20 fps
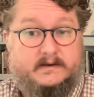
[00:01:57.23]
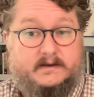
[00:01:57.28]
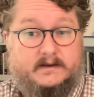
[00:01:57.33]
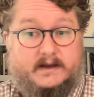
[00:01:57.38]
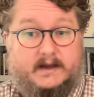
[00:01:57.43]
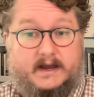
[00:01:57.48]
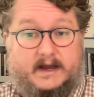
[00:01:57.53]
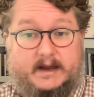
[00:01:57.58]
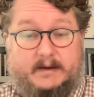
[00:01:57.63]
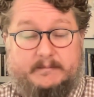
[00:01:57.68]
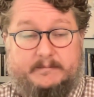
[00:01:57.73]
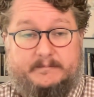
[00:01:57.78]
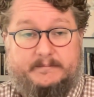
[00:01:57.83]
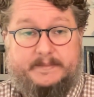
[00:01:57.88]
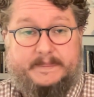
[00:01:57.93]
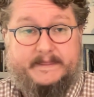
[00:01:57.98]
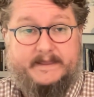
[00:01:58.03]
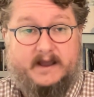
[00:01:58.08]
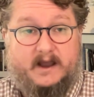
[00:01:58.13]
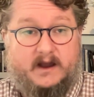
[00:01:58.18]
Um,
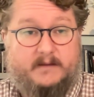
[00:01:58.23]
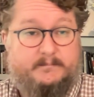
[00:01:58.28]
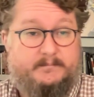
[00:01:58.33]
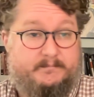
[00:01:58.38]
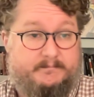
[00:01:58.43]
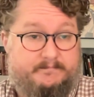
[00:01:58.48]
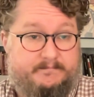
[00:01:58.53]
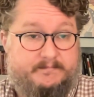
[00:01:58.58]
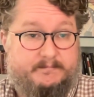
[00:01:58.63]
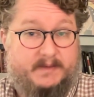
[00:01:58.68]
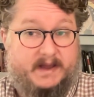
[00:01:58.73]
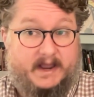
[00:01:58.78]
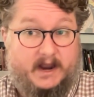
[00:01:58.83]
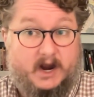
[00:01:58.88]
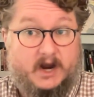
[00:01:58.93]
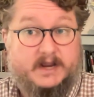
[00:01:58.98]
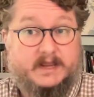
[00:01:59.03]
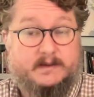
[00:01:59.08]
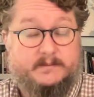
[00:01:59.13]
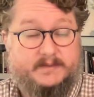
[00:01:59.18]
now, by
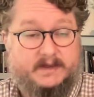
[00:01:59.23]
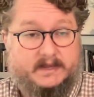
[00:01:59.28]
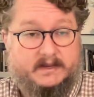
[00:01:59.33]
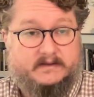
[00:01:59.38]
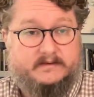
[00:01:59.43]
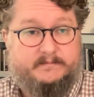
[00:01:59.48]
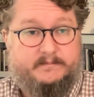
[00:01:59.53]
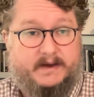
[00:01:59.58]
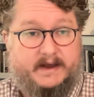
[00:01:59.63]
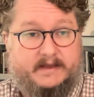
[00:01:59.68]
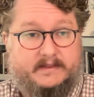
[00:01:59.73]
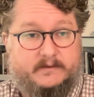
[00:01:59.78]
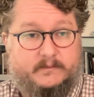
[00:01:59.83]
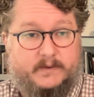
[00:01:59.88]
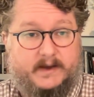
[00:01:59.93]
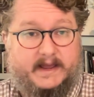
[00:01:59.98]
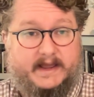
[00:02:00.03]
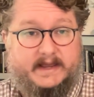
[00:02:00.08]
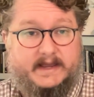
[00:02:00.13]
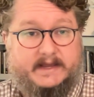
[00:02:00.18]
argument, by the
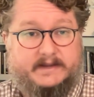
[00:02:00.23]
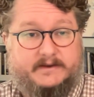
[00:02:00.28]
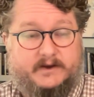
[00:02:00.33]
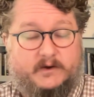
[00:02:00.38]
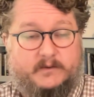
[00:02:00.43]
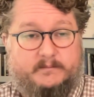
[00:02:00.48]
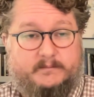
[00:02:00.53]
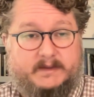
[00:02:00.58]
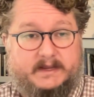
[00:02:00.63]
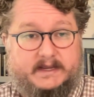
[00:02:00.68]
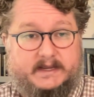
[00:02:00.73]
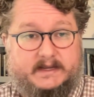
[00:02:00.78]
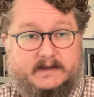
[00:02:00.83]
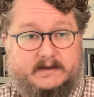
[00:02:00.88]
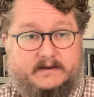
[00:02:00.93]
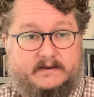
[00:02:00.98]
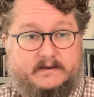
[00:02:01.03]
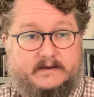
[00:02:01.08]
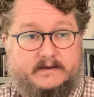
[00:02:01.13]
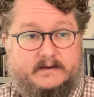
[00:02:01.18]
way, I don't mean